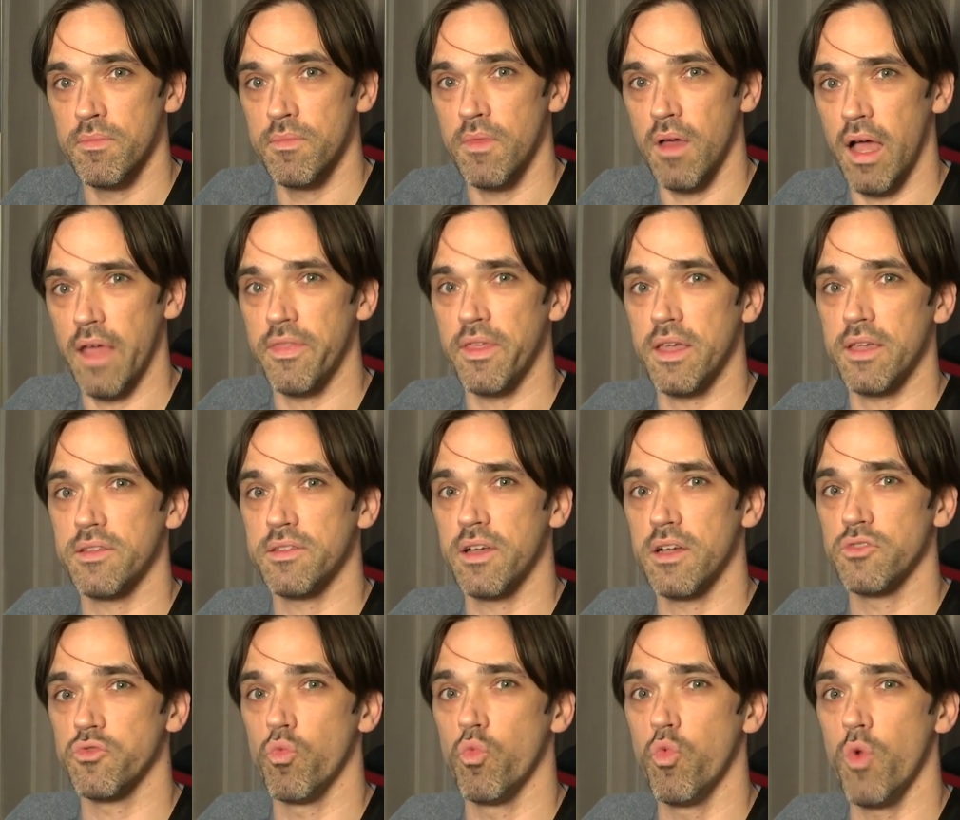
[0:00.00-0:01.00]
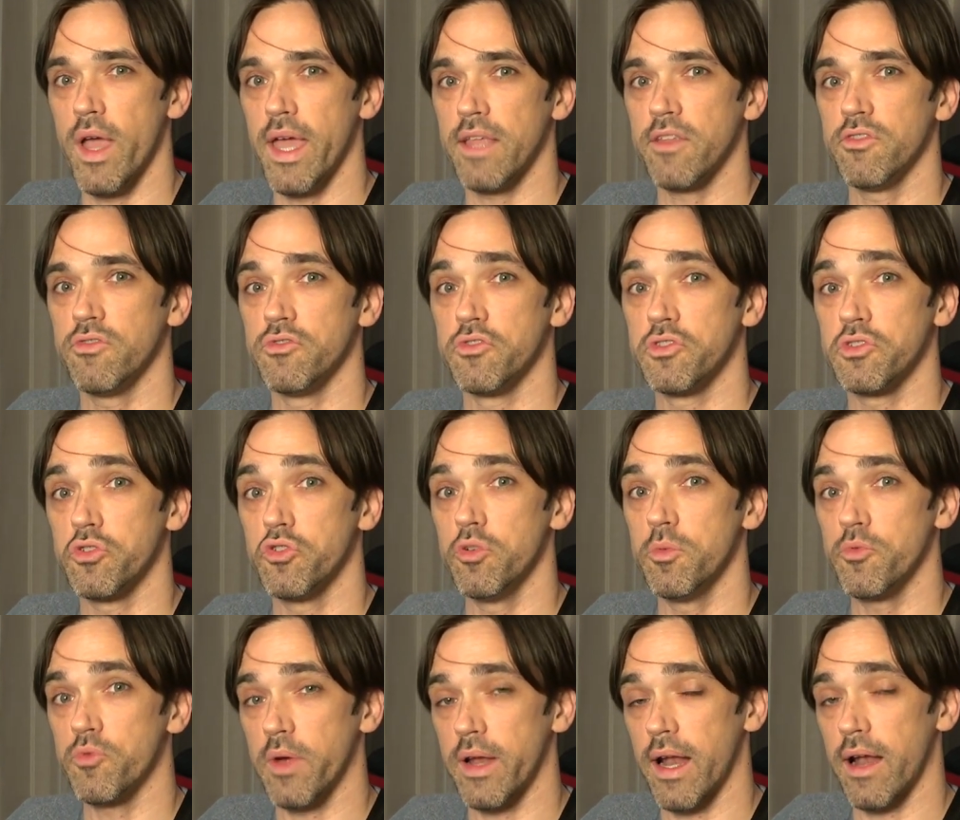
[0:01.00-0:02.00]
I think it sounds way too
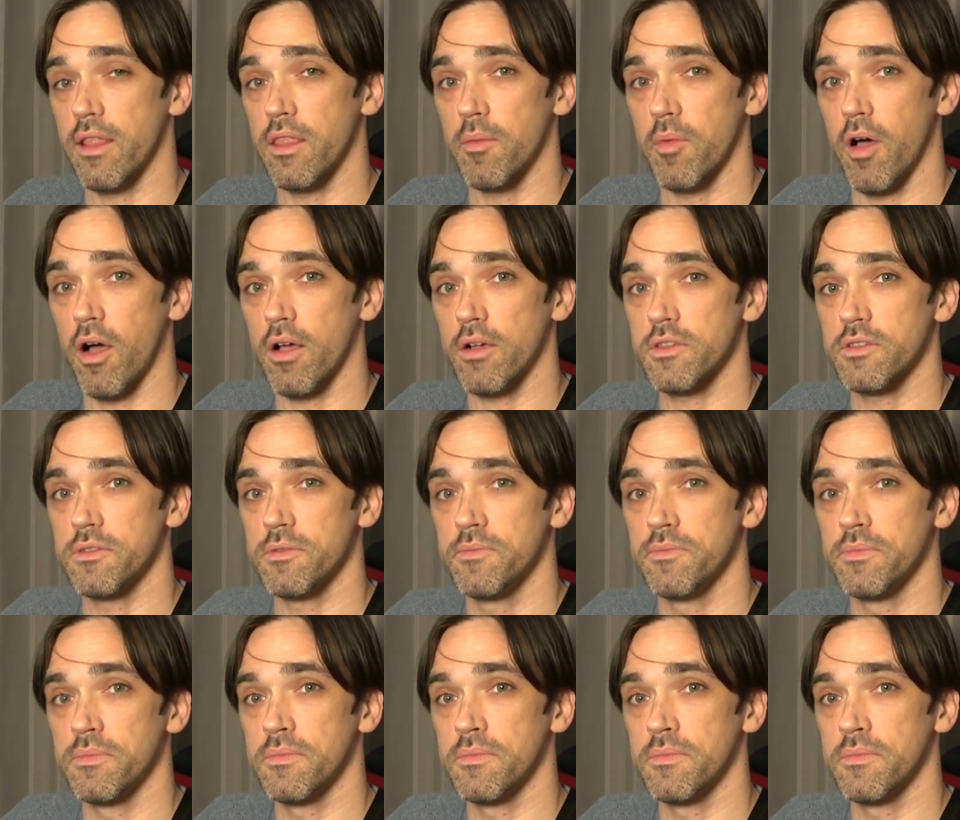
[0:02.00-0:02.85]
scooped right out of the box.